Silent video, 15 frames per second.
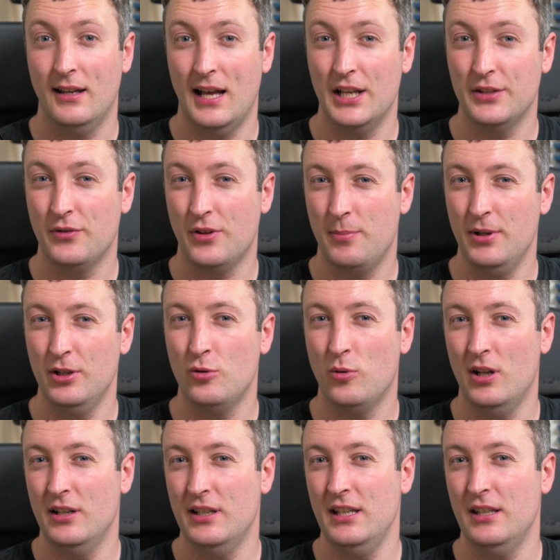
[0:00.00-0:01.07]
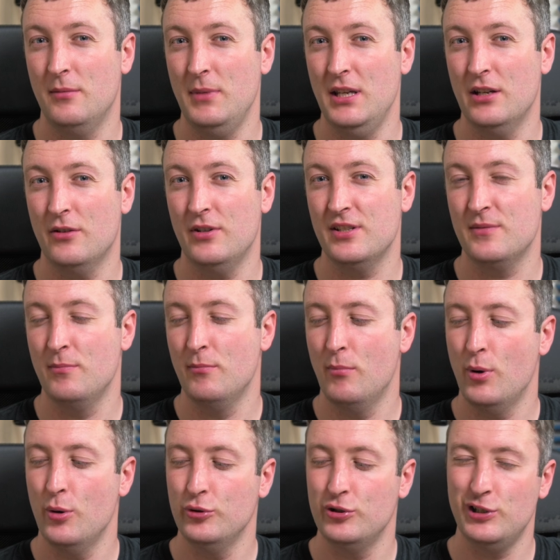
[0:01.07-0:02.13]
As for the build quality, the meter is
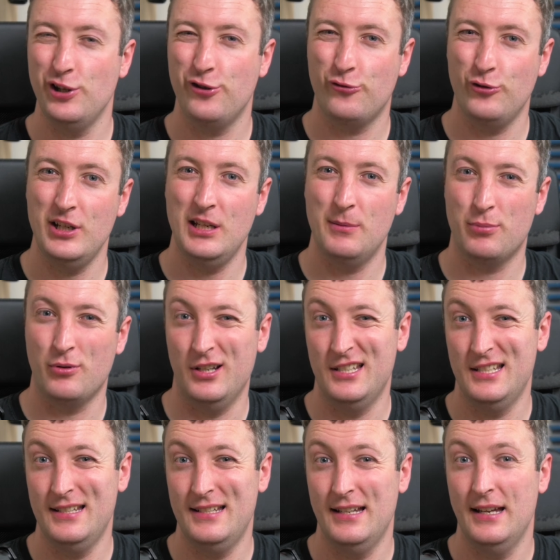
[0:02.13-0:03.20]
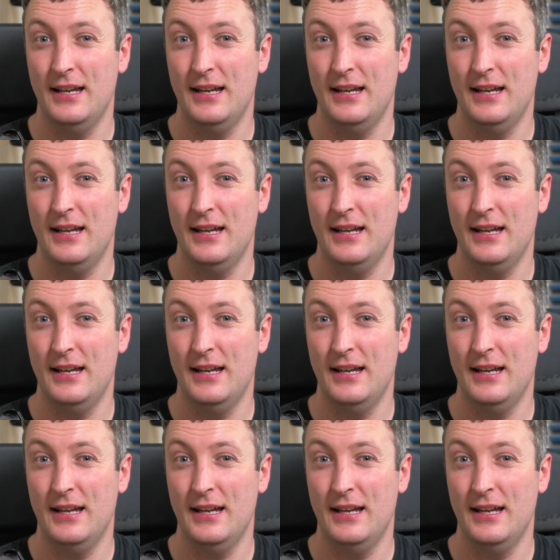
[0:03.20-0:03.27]
mostly 3D printed,